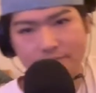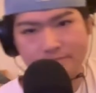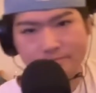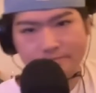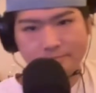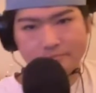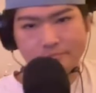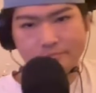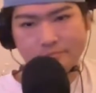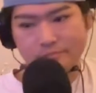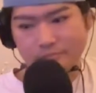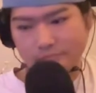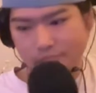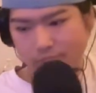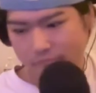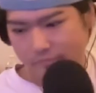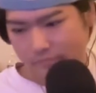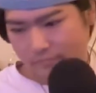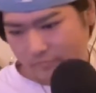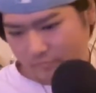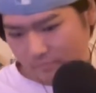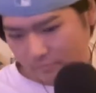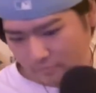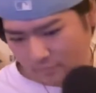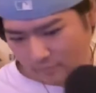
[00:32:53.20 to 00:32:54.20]

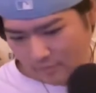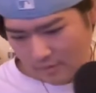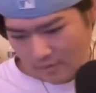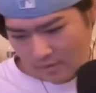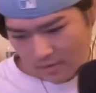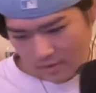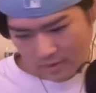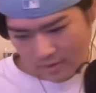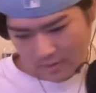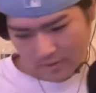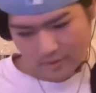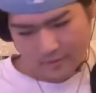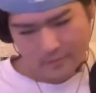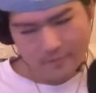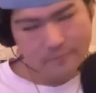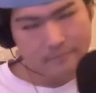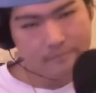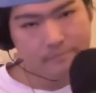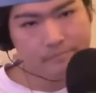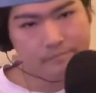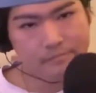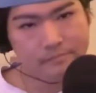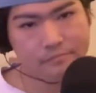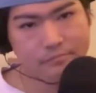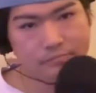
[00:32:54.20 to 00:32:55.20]

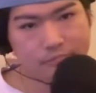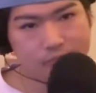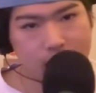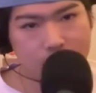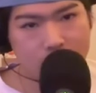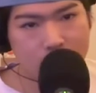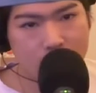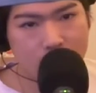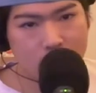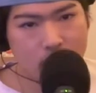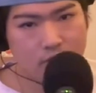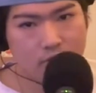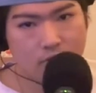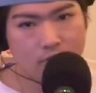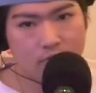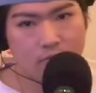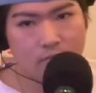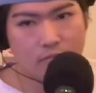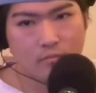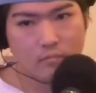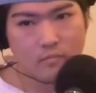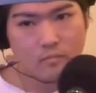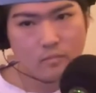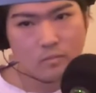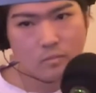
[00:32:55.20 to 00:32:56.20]

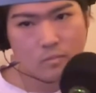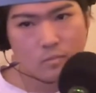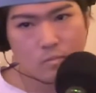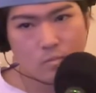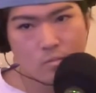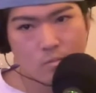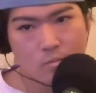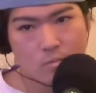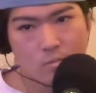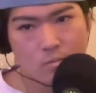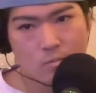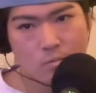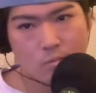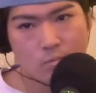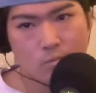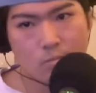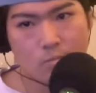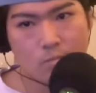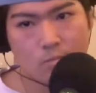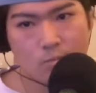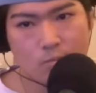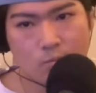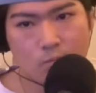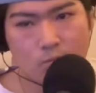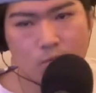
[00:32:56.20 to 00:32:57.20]

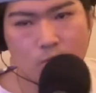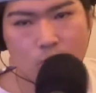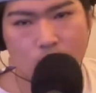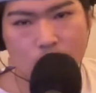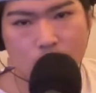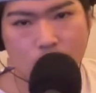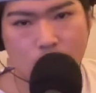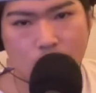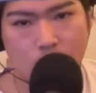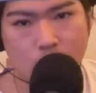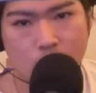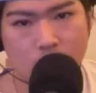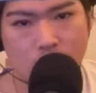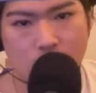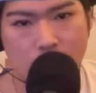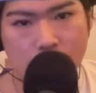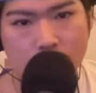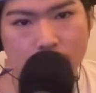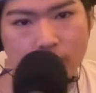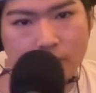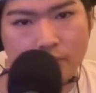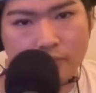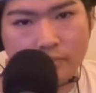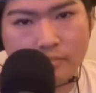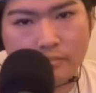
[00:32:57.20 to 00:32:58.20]

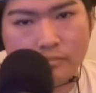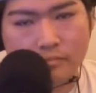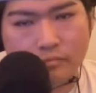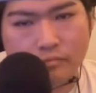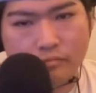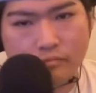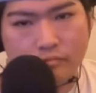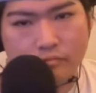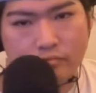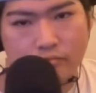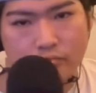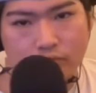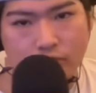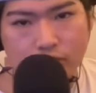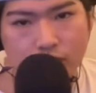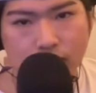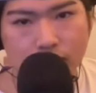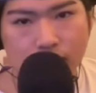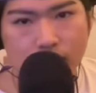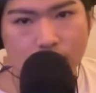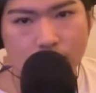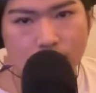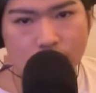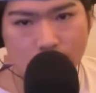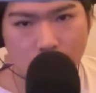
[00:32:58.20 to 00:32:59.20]

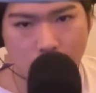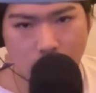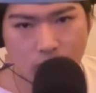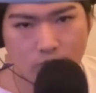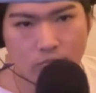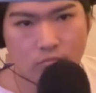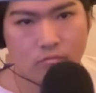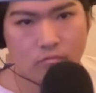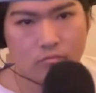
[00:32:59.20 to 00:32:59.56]
(not speaking)